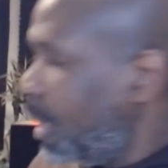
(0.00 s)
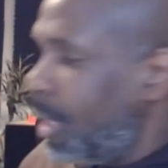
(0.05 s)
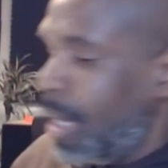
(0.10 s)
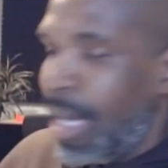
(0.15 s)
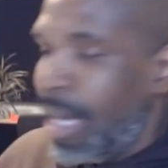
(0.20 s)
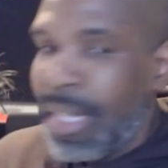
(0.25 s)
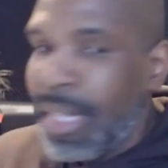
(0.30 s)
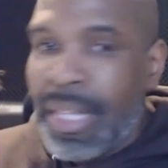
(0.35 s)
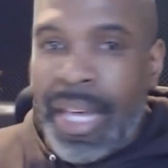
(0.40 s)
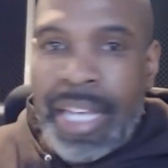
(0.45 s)

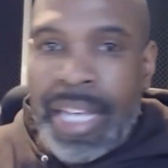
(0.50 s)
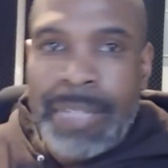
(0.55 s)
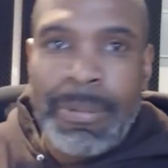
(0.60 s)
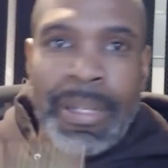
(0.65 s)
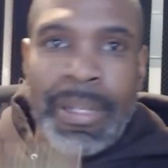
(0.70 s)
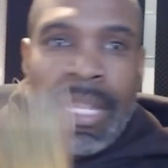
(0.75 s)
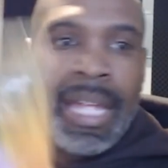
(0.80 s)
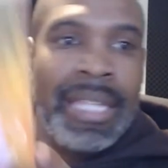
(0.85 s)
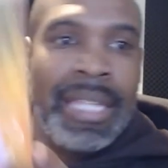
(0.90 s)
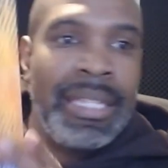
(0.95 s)
And last but
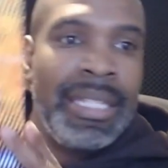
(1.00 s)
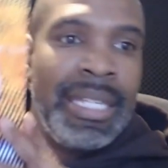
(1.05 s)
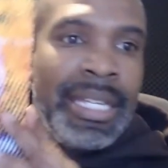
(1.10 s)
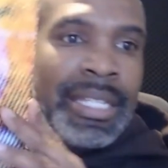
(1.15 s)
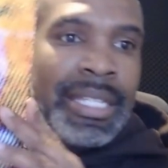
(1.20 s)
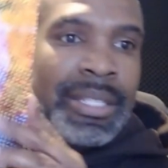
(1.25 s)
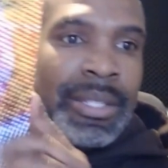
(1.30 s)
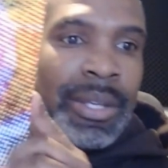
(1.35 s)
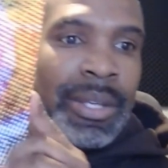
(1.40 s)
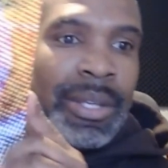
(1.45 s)
not
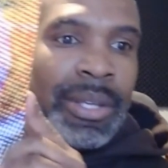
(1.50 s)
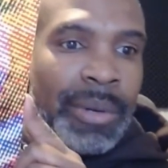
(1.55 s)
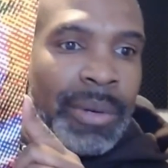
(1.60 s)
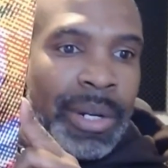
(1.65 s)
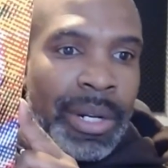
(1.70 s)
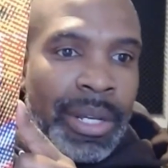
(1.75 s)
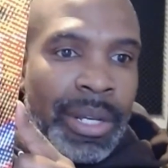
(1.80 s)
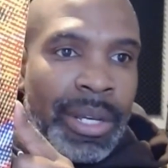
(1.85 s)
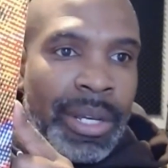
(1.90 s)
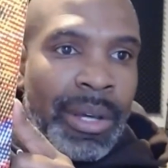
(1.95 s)
least, we're
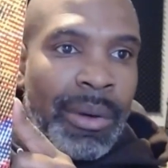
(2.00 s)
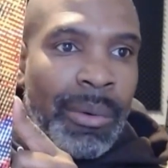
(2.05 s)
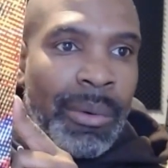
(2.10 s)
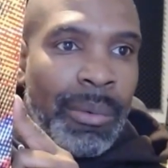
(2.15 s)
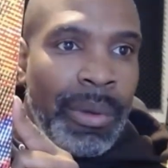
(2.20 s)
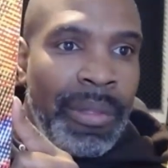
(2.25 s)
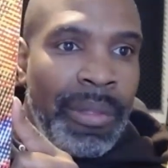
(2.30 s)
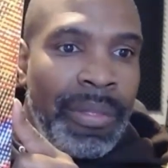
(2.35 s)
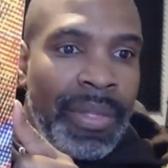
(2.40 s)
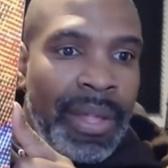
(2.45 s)
going to go
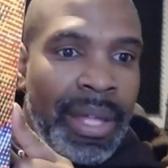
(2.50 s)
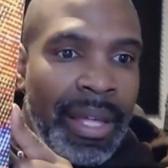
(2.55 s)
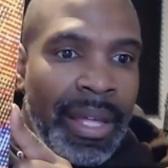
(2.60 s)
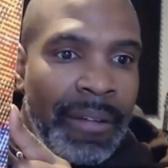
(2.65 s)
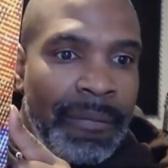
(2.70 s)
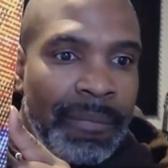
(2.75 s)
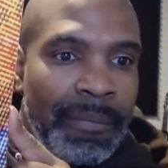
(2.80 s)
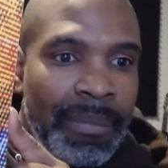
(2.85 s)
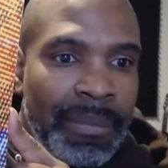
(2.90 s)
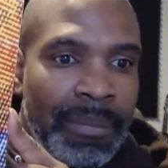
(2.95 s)
with,
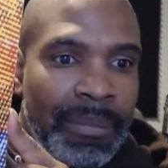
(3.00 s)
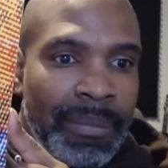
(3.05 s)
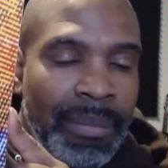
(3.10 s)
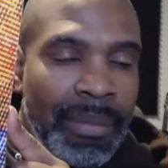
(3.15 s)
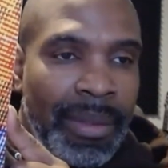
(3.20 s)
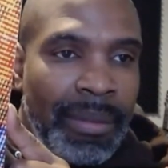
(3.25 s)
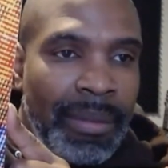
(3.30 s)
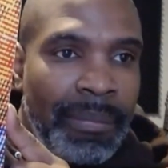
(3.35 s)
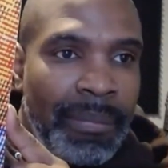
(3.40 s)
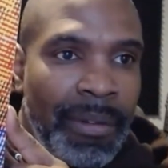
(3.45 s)

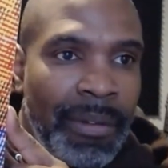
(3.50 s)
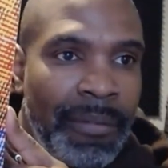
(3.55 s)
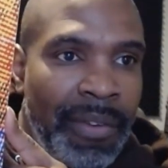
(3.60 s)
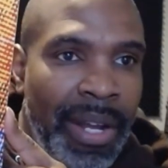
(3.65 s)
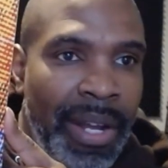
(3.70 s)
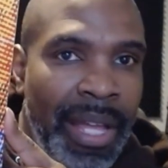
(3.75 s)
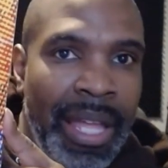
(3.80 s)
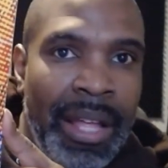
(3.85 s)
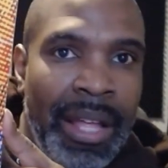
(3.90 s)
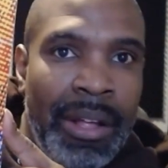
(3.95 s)

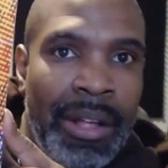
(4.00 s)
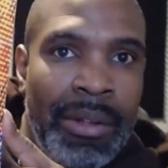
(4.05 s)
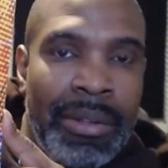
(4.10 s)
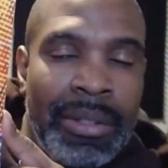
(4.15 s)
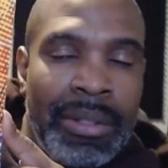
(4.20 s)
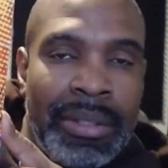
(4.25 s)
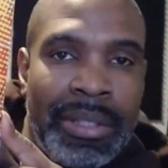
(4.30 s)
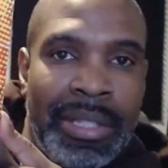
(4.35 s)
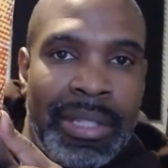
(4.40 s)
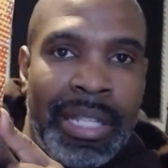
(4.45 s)
for L,
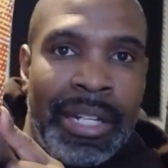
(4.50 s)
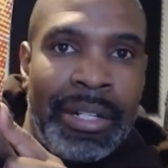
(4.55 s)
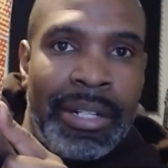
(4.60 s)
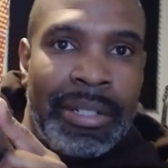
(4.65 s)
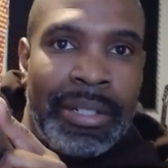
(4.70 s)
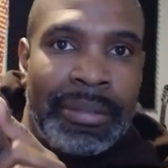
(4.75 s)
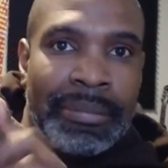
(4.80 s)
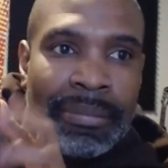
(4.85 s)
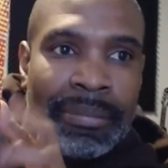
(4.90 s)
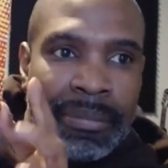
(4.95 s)

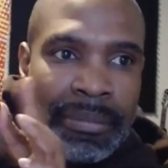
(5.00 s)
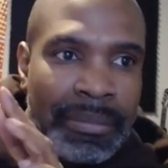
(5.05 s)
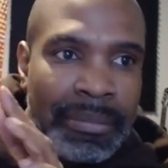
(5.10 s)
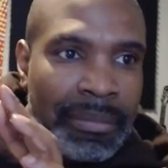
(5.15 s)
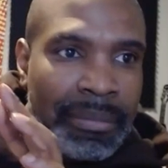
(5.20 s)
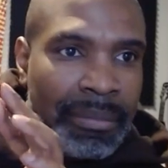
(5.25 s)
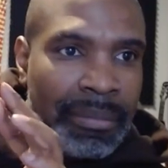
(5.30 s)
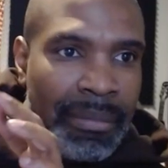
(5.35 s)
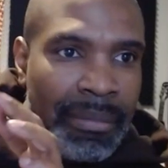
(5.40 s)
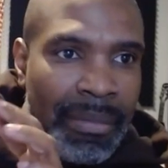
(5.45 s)
Litter.
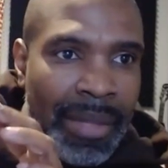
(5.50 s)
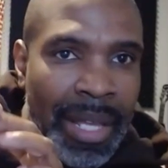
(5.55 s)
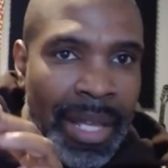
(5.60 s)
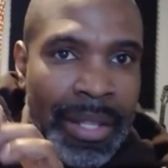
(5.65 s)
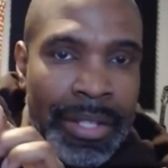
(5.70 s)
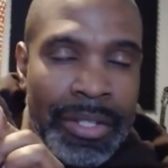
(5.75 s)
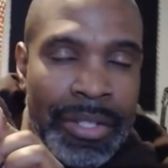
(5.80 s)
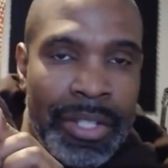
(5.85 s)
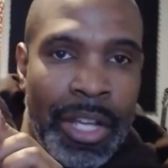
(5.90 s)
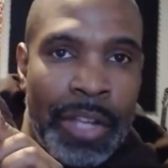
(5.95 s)

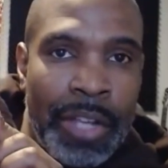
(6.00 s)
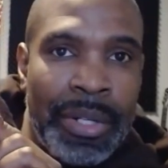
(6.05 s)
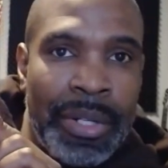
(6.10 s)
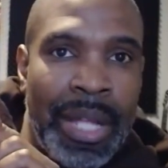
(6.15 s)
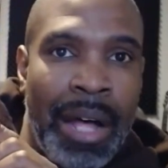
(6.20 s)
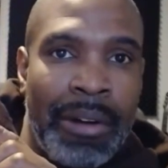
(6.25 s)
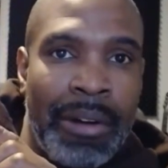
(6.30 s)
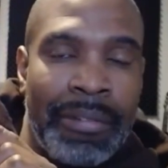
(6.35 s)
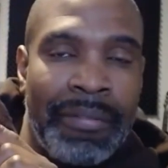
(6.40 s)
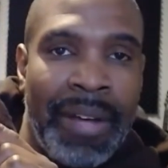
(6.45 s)
This is
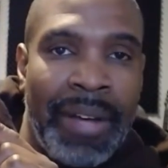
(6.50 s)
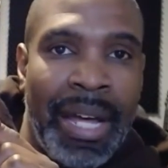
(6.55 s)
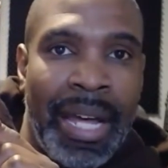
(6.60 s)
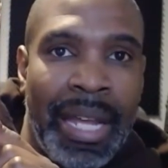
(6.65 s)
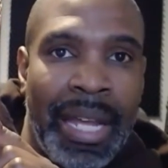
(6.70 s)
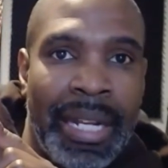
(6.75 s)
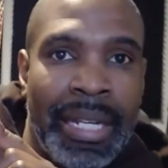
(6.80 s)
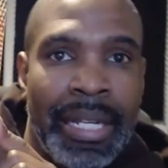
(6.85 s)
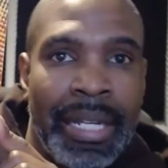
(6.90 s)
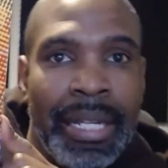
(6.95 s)
$100
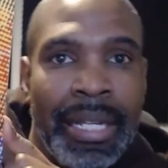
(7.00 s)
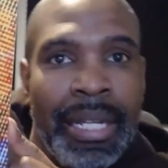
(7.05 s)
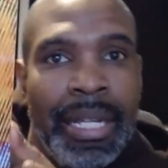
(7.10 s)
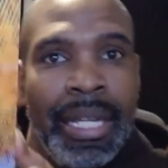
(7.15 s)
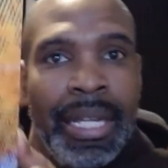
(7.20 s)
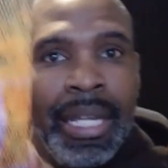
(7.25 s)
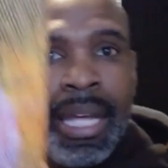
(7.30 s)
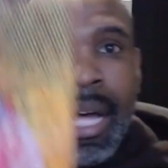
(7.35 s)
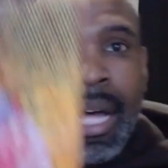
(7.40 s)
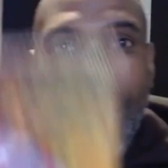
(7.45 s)
Fine.
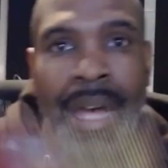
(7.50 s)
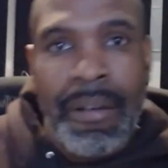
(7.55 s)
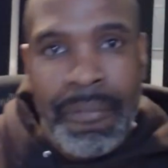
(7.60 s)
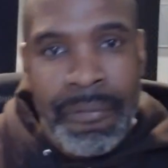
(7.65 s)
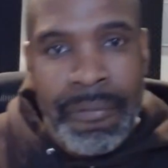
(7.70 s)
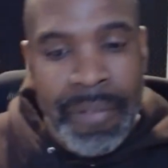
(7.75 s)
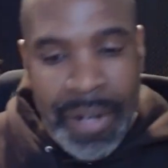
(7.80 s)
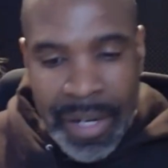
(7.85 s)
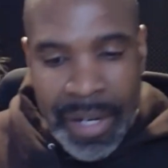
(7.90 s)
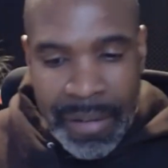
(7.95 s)

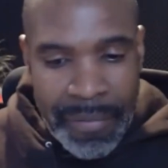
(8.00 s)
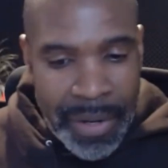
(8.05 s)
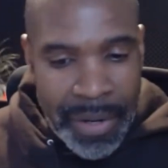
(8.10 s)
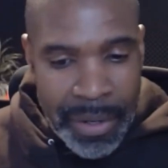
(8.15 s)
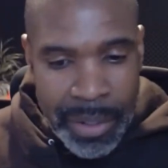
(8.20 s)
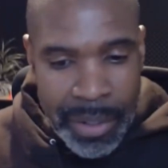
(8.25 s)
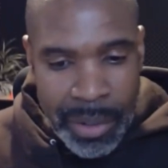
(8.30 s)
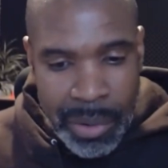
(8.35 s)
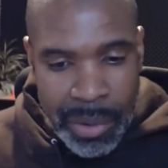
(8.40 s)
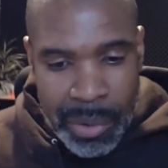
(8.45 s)
Very,
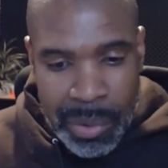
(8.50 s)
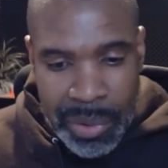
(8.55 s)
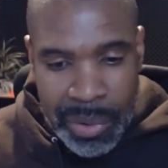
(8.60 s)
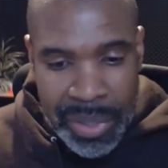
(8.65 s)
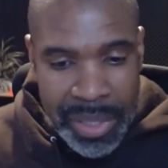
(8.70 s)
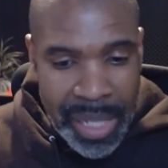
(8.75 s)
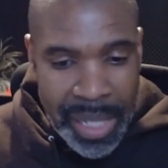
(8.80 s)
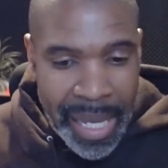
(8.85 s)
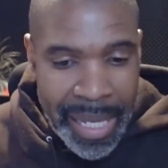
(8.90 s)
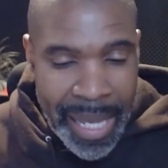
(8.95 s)
very cool
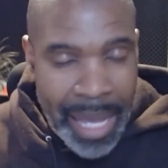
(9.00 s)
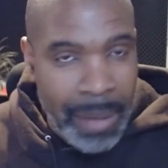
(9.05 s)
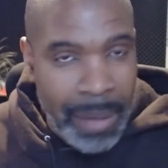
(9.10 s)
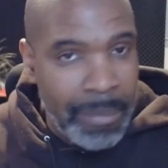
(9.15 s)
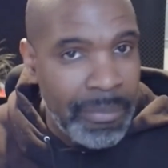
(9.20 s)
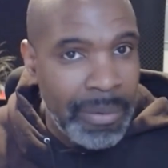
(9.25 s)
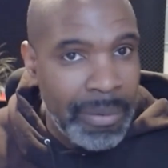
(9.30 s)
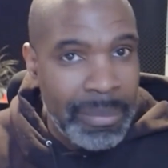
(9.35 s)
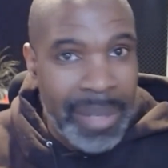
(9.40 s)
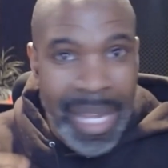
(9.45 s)
psych
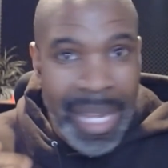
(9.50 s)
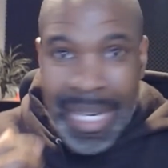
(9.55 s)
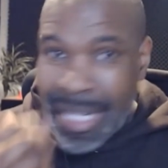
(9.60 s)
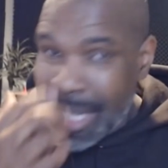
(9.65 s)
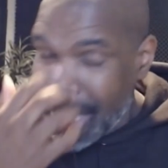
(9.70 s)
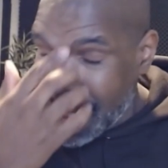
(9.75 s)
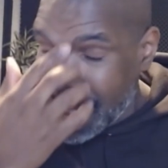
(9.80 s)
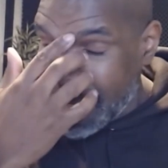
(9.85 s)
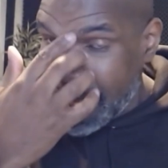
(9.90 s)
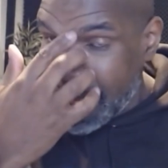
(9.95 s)
album from
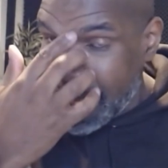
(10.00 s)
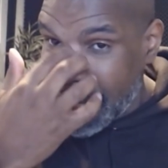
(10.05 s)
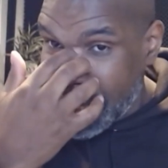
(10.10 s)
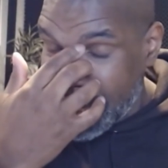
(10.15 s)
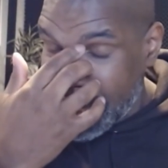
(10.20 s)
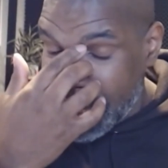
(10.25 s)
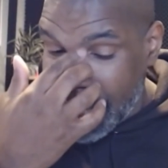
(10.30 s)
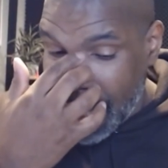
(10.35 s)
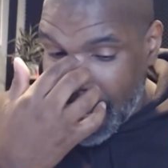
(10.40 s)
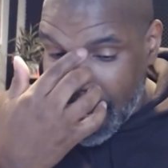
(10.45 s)

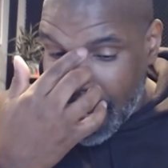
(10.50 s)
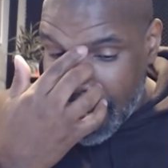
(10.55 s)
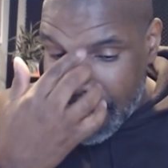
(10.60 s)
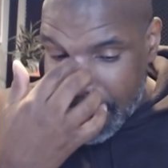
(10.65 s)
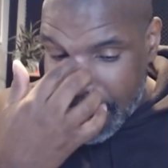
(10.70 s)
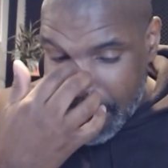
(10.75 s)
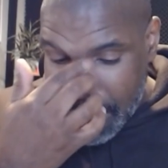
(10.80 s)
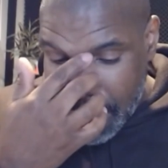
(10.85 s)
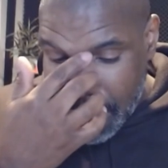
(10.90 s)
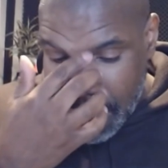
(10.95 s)
1968.